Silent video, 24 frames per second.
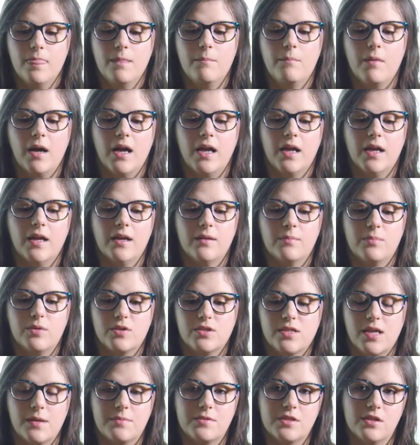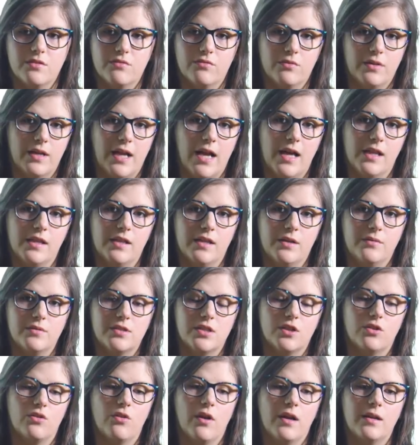My perception of reality
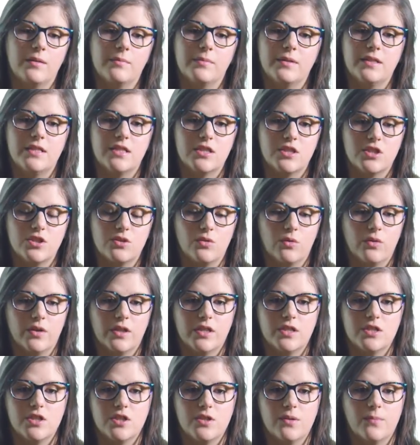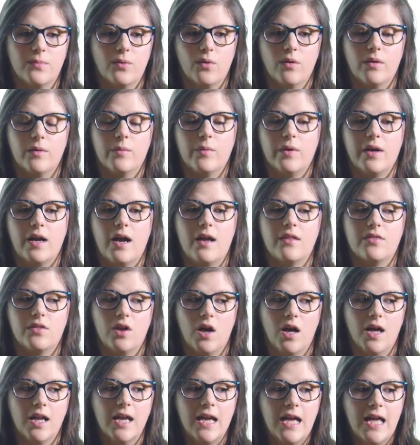was incredibly distorted to the point where I
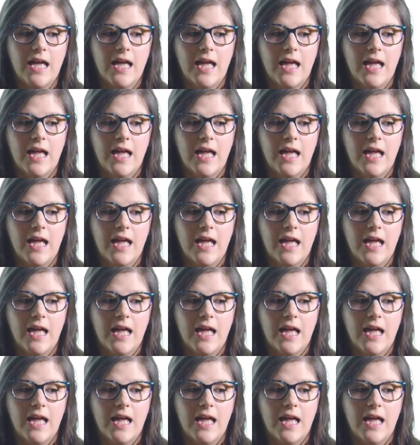thought